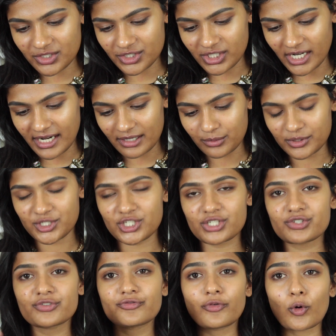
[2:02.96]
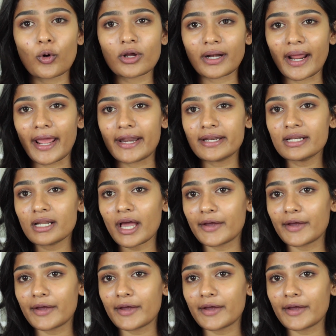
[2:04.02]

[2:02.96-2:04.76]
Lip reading: shade which is 4N.